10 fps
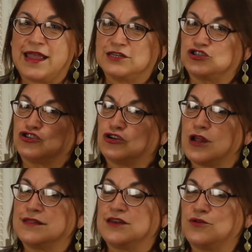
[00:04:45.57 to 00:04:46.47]
and turn
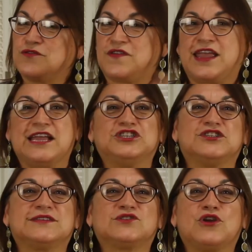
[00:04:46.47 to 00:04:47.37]
on the
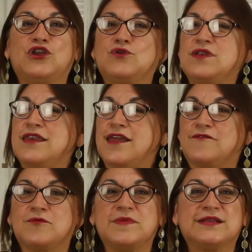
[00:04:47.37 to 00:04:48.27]
notifications so you
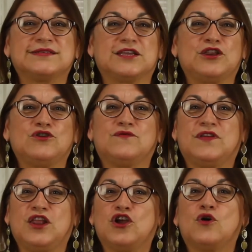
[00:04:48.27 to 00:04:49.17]
never miss a new
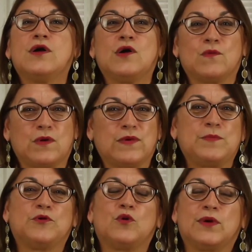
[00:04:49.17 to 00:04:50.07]
video when we
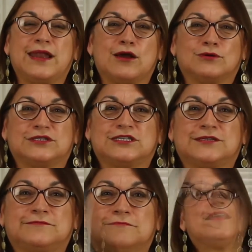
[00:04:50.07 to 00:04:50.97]
put one out.
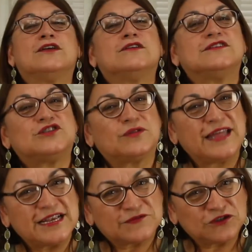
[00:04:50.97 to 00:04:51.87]
So
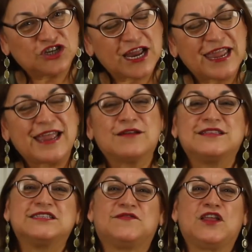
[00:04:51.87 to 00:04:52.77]
thanks for checking out
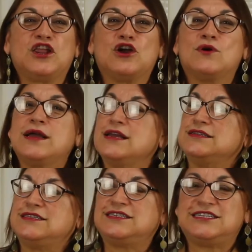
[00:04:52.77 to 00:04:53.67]
this video.
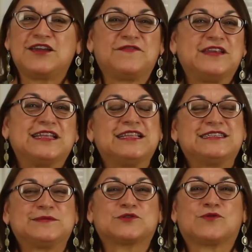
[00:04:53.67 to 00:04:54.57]
definitely
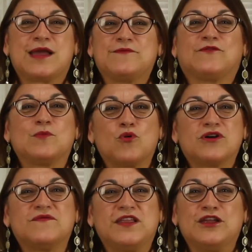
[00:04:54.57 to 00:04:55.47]
subscribe for
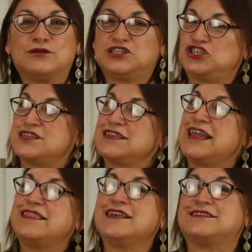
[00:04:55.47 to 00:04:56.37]
more videos just
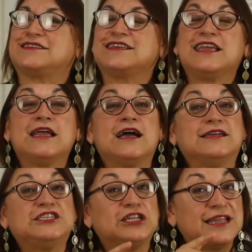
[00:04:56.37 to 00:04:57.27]
like this.
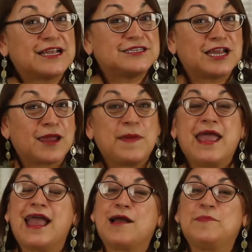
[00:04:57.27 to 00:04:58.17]
Until next time,
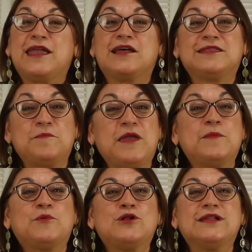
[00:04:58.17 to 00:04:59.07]
Happy Healthy
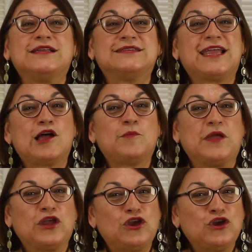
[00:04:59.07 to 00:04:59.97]
People is
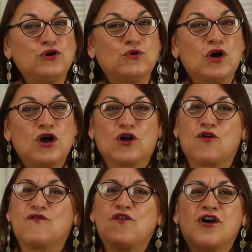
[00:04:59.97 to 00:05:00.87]
helping you
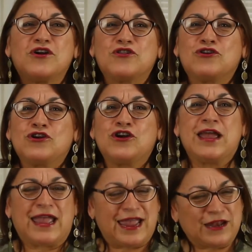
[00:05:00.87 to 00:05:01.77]
go farther
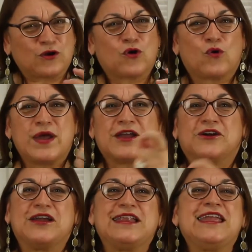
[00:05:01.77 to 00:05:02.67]
and
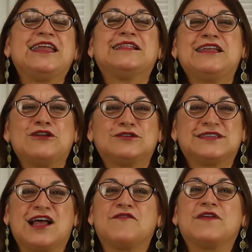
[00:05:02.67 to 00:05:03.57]
quicker in healing
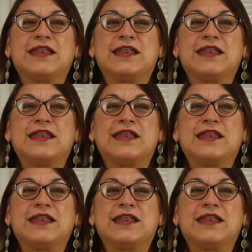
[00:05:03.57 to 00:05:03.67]
yourself